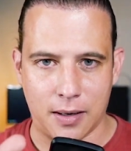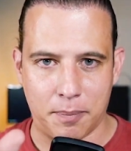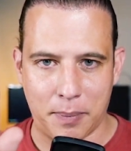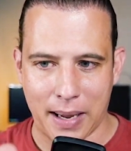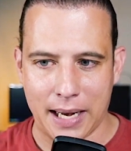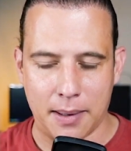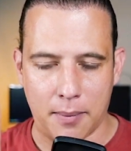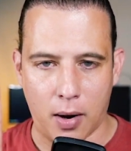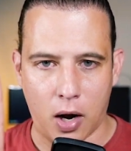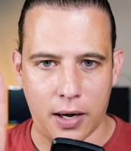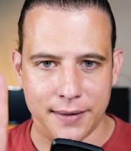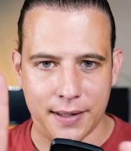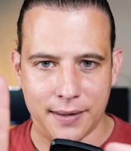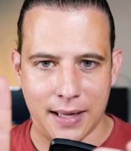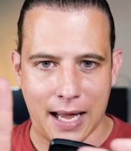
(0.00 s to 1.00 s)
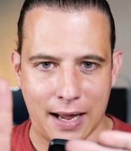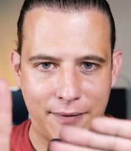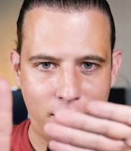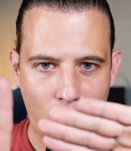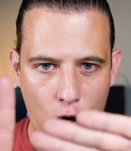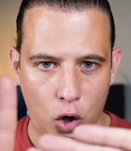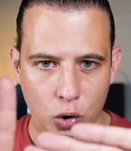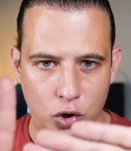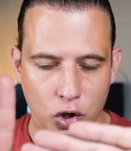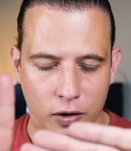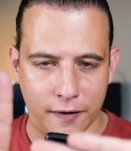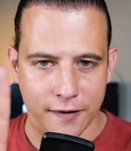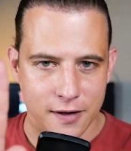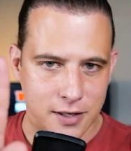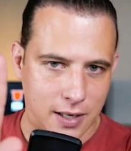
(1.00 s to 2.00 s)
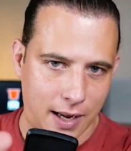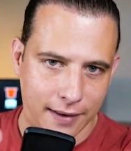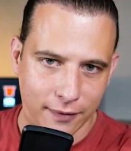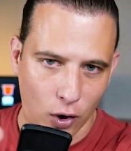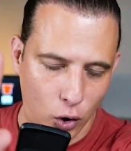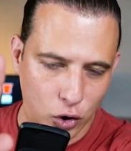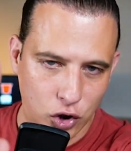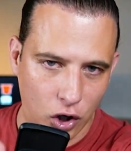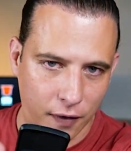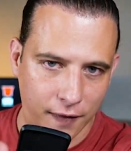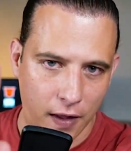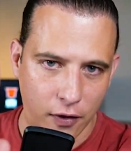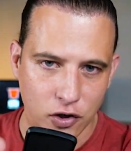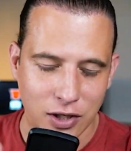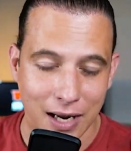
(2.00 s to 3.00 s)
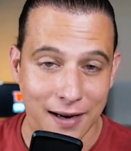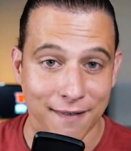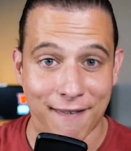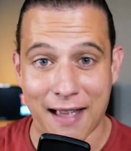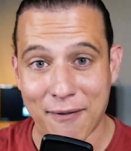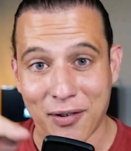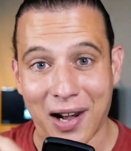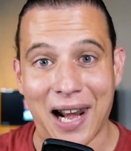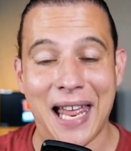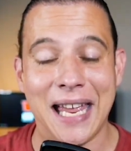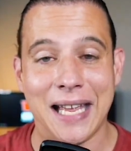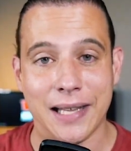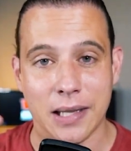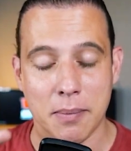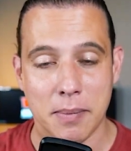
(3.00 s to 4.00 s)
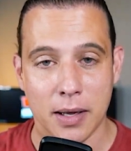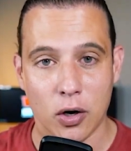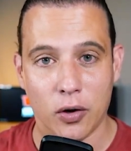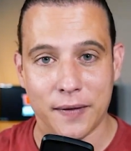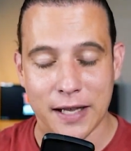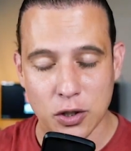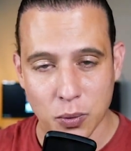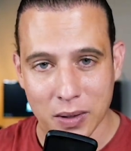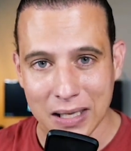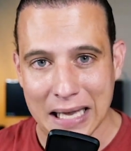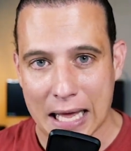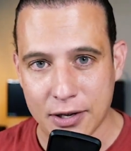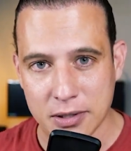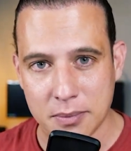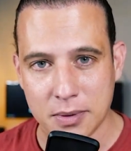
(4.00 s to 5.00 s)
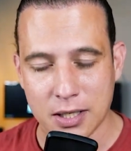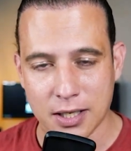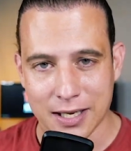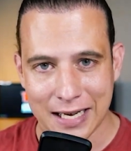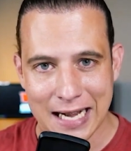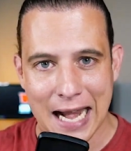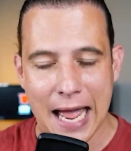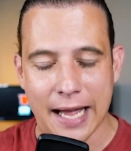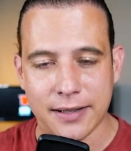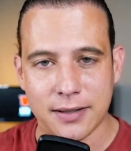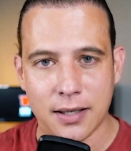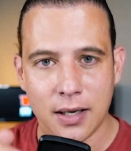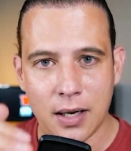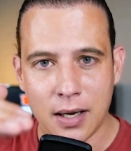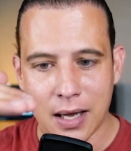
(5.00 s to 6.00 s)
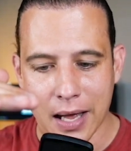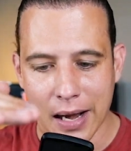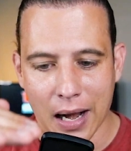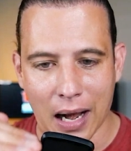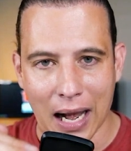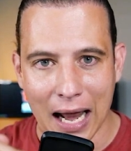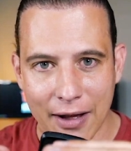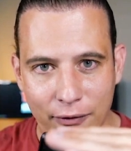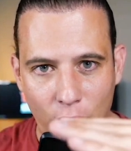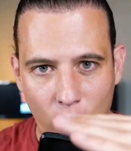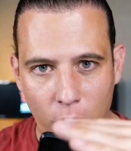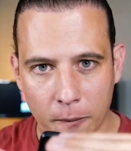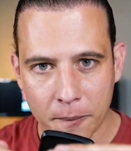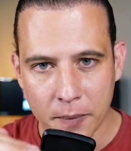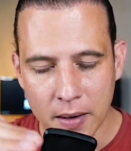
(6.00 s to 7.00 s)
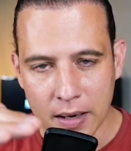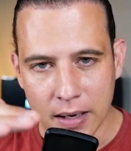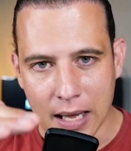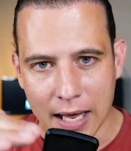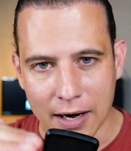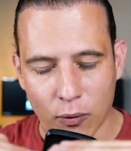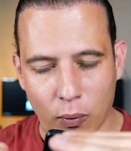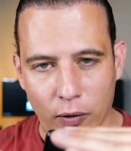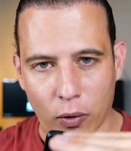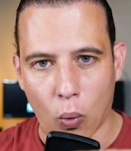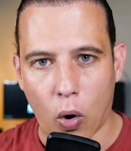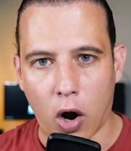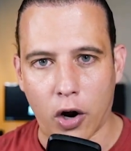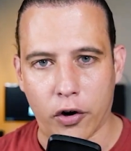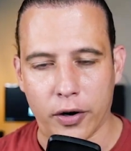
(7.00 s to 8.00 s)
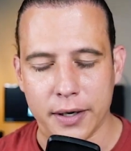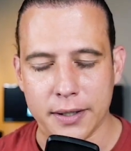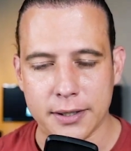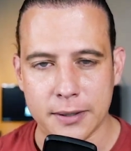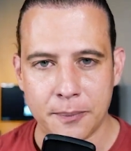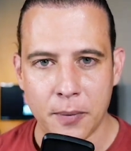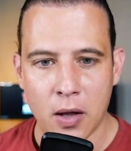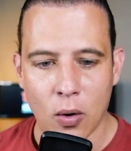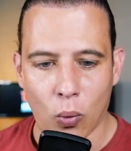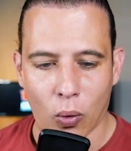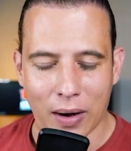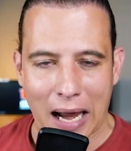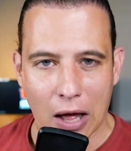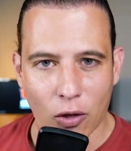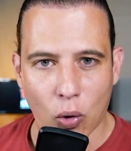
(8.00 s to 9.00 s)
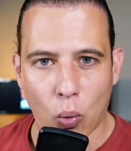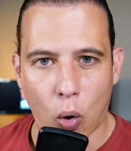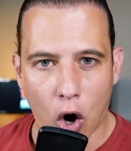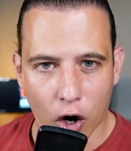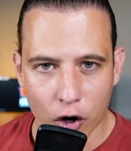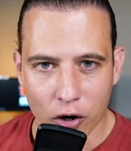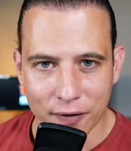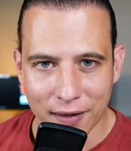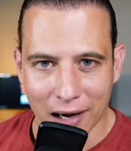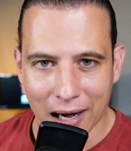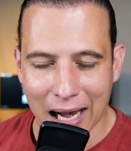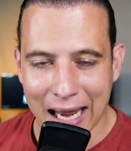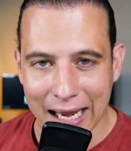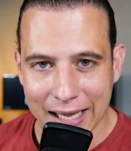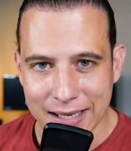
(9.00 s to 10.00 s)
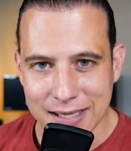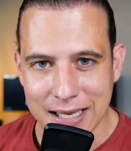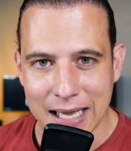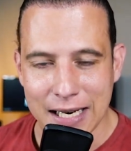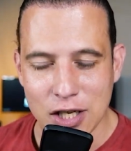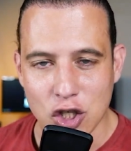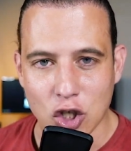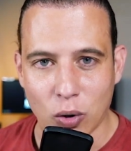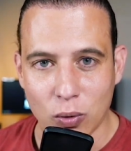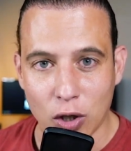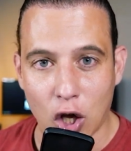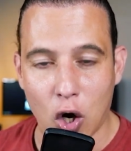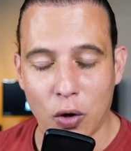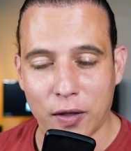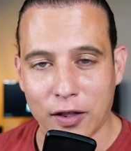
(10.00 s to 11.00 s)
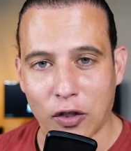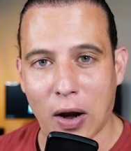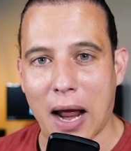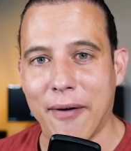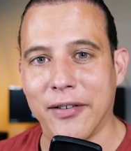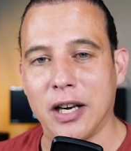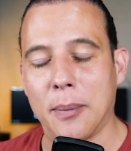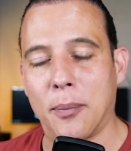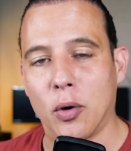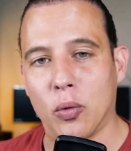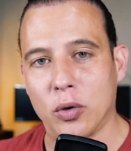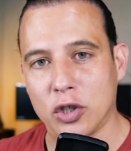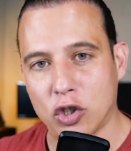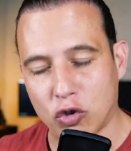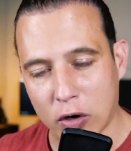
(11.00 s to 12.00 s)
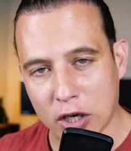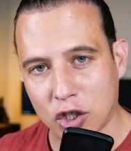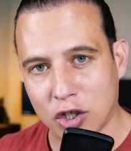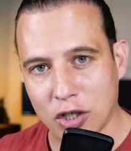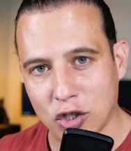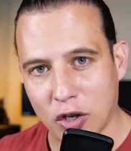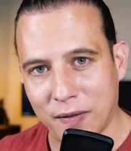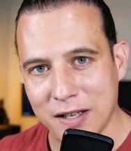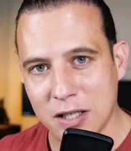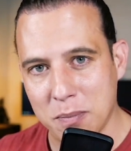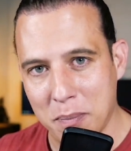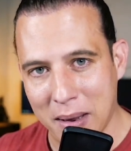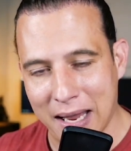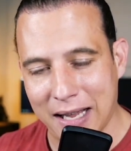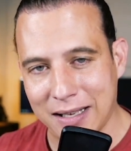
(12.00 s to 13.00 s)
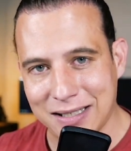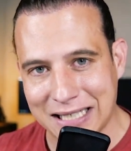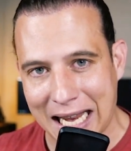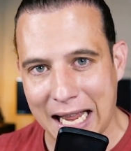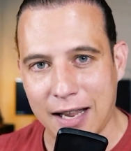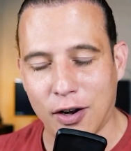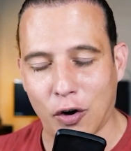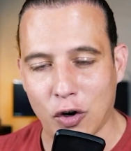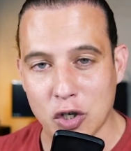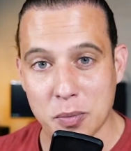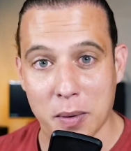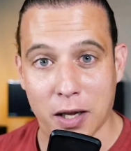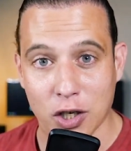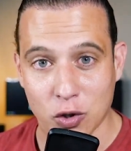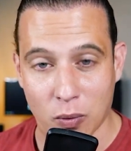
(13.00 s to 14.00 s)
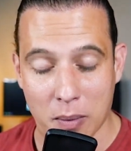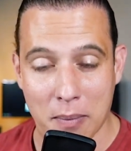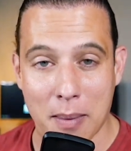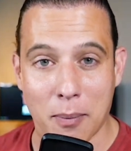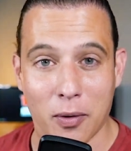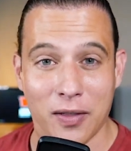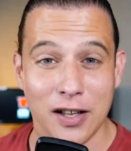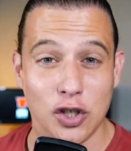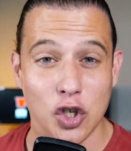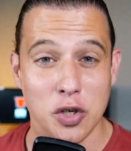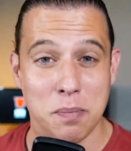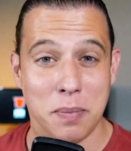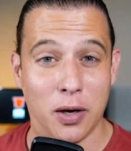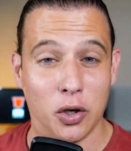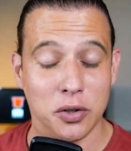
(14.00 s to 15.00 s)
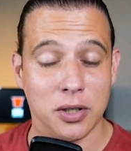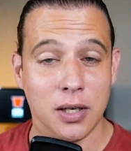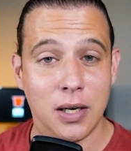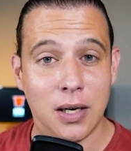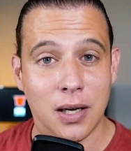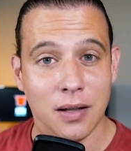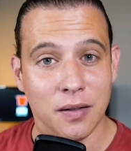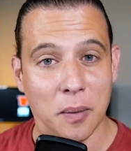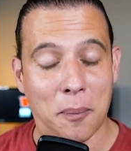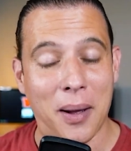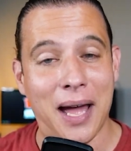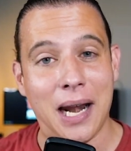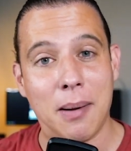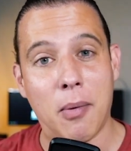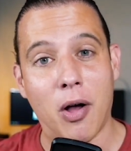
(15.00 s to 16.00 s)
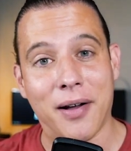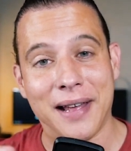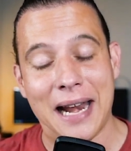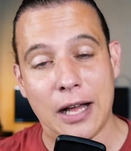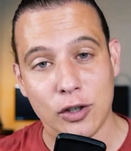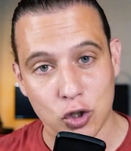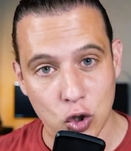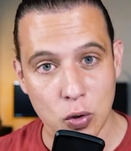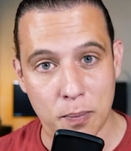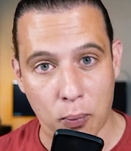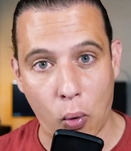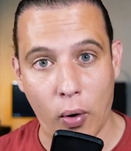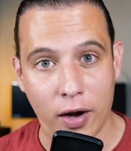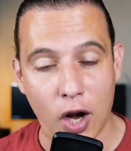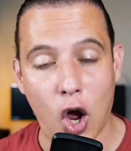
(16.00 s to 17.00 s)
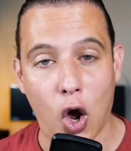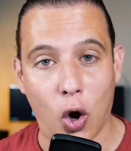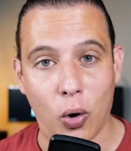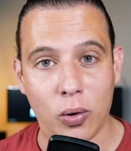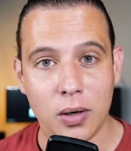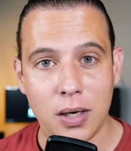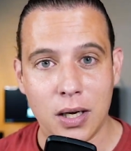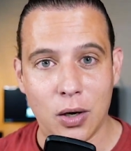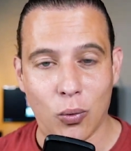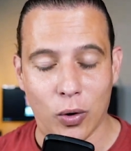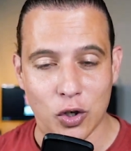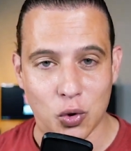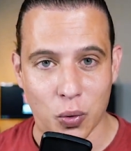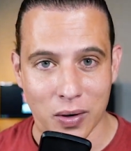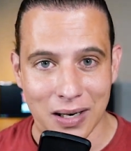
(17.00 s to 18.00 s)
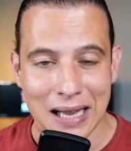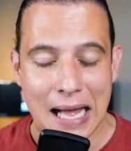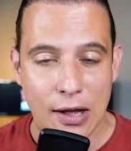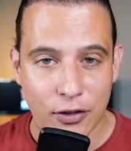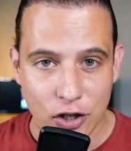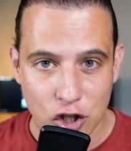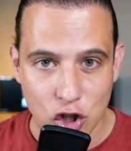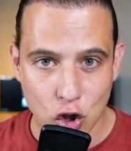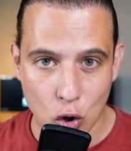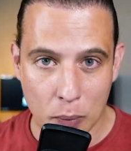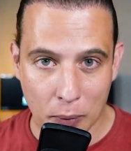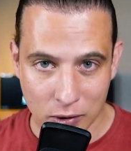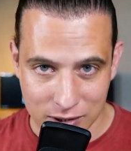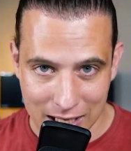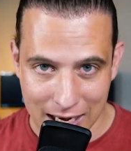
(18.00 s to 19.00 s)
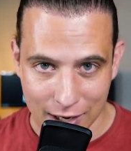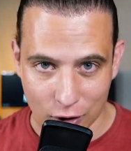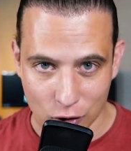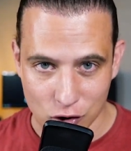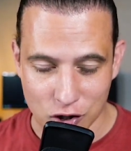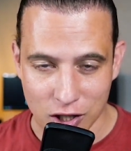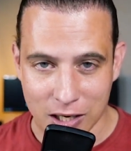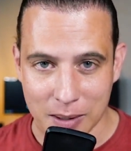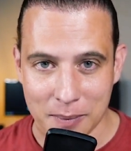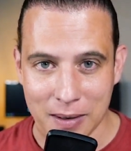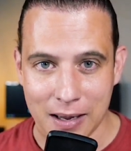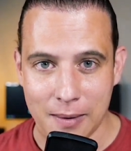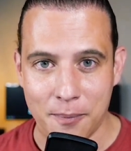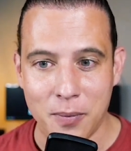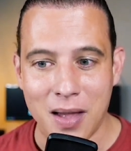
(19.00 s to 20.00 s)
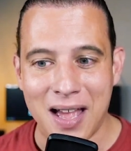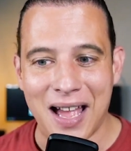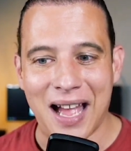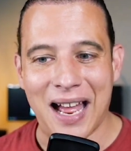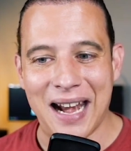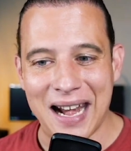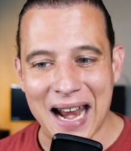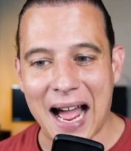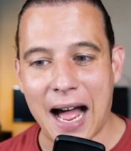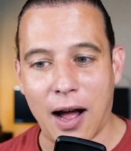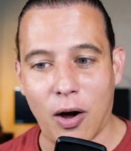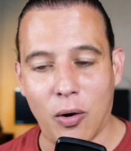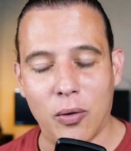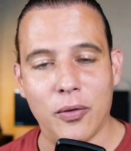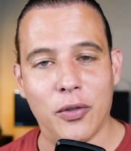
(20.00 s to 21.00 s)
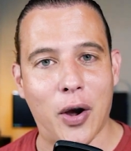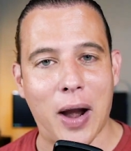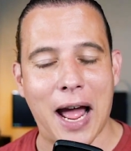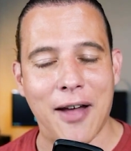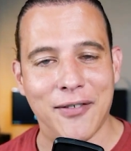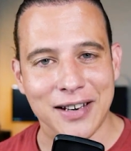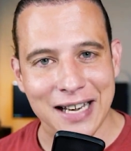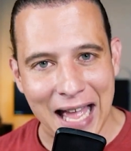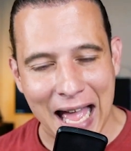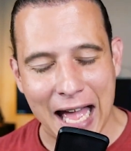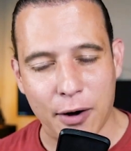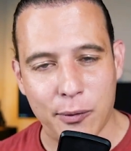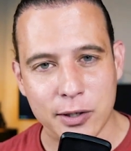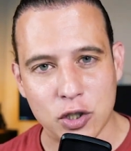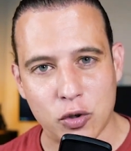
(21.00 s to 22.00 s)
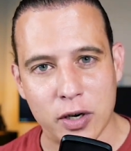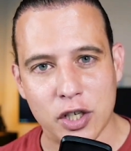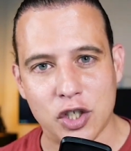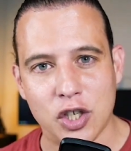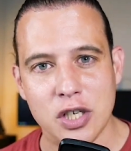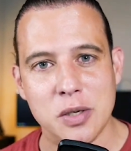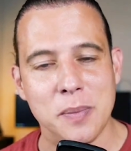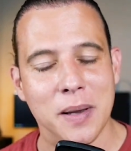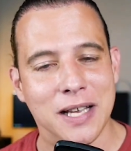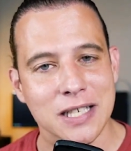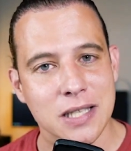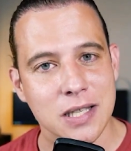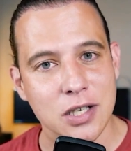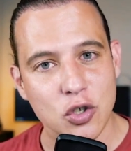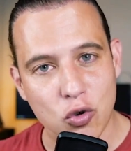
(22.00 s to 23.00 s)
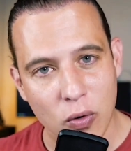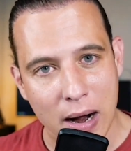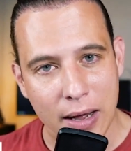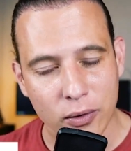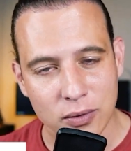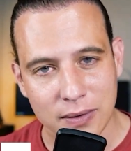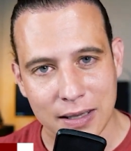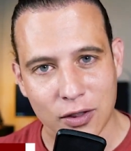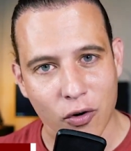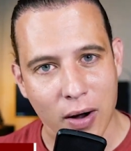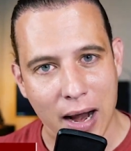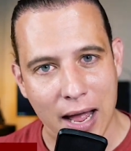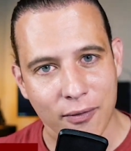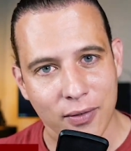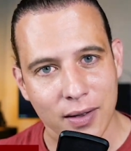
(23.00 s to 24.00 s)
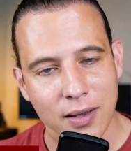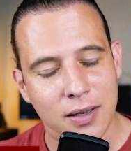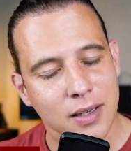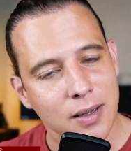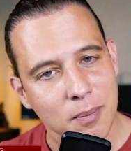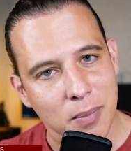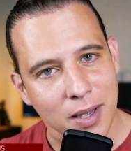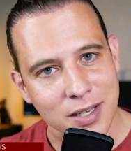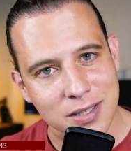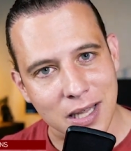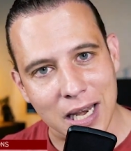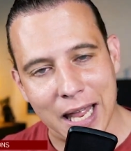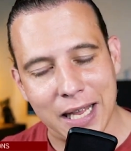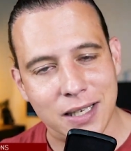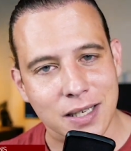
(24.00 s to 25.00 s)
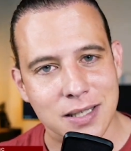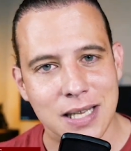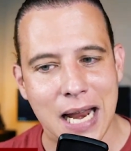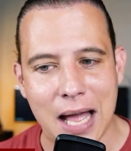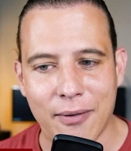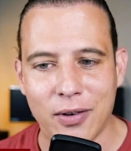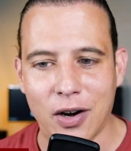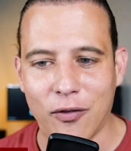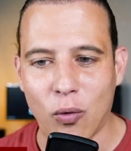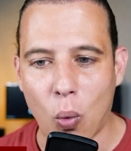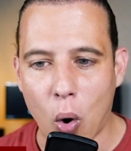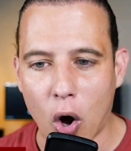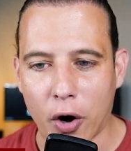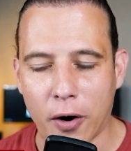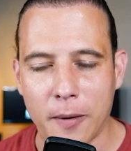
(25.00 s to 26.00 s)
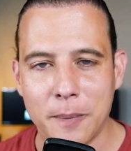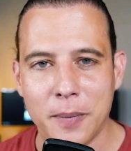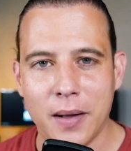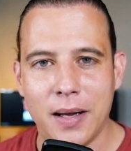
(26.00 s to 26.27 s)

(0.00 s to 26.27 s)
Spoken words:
Panama, and then they have the ocean on this side, the ocean on the other side, and they have a lake in the middle, and that's what allows them to connect and level kind of where the water is. Well, now the water in the lake is getting so low that they're having to put restrictions on these big tankers because remember, they just built the Panama Canal 2.0, which would allow the super tankers to come in. And now having to add restrictions because of the drought that they're having because the lake doesn't have enough water.